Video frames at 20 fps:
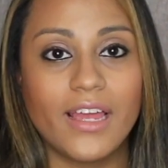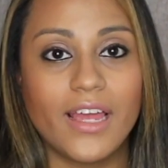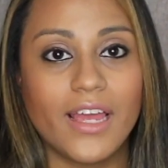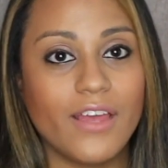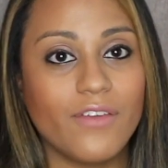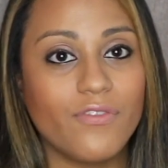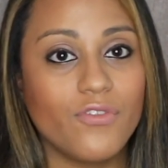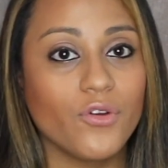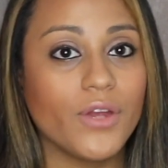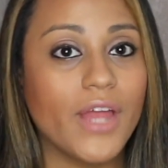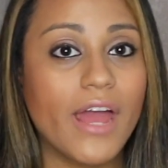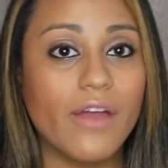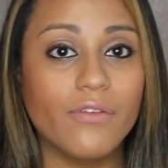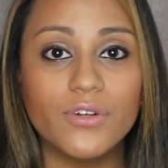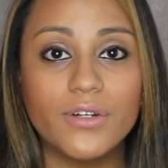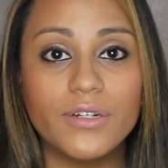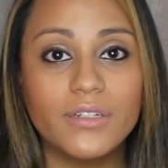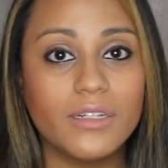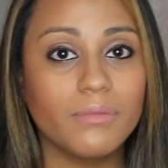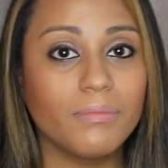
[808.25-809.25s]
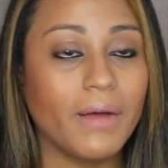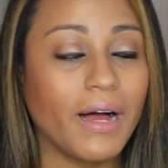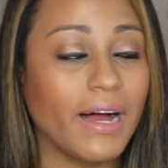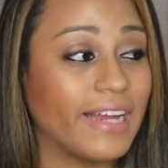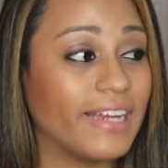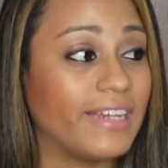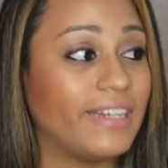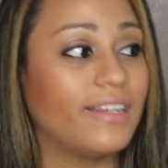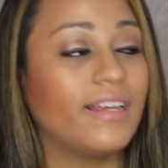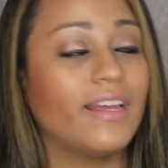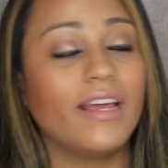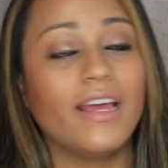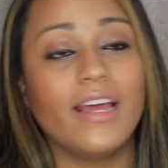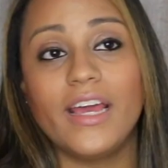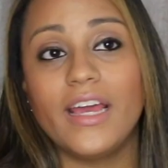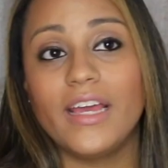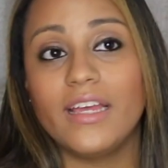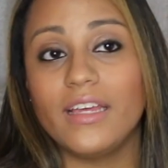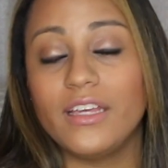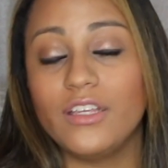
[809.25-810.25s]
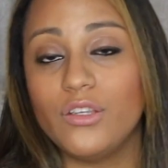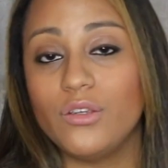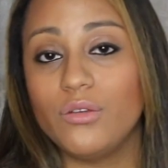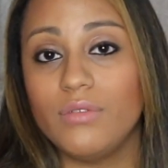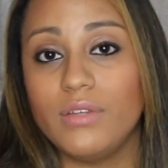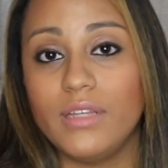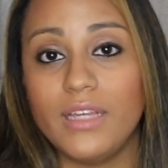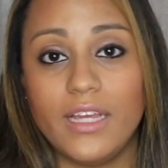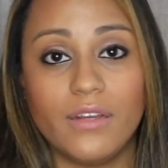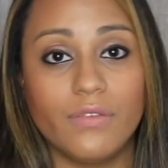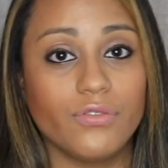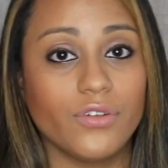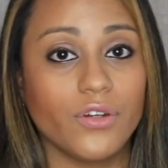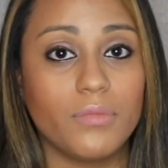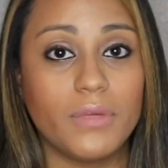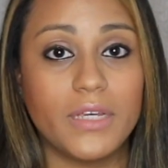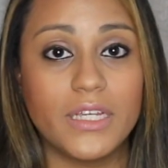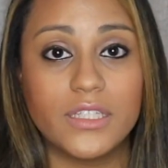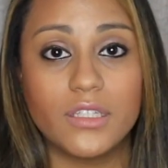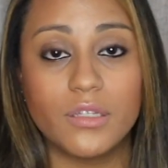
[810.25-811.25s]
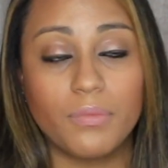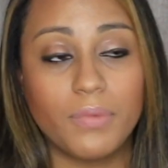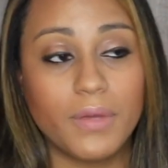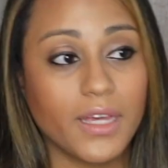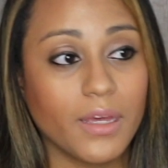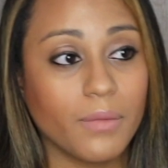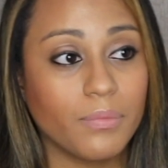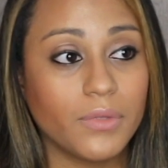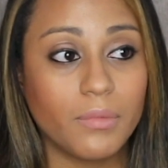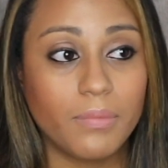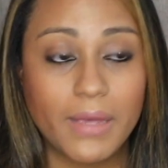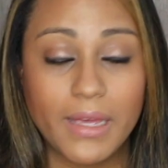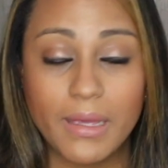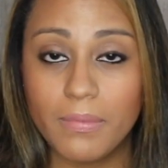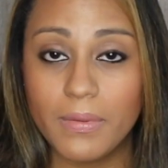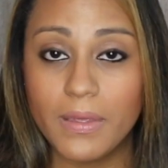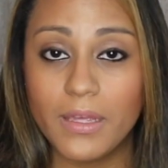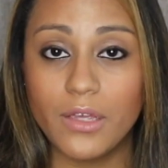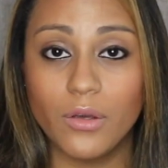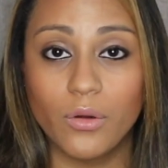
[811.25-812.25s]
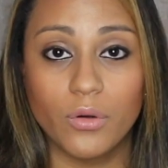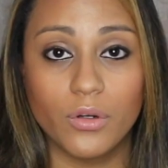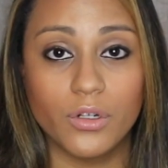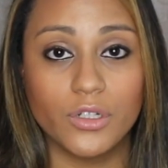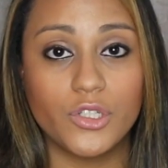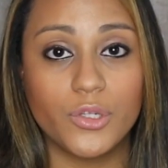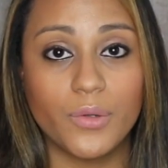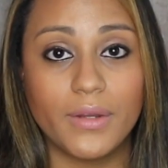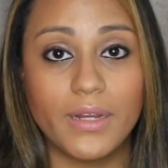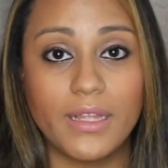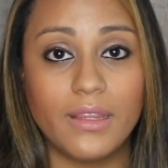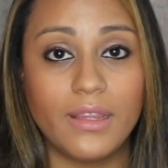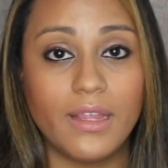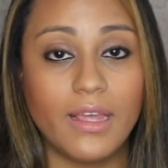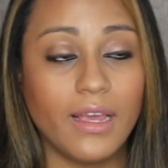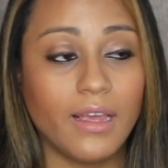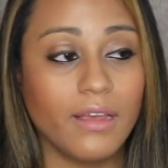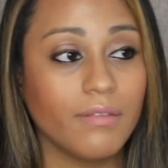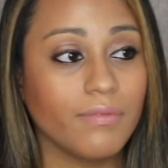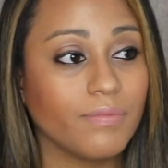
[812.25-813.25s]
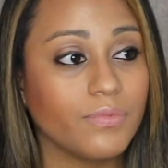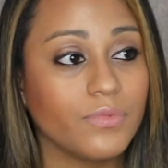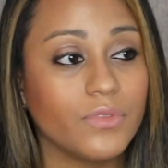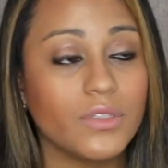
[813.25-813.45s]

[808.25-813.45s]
if you're ever in a bind and you need for me to pick up the baby or do anything,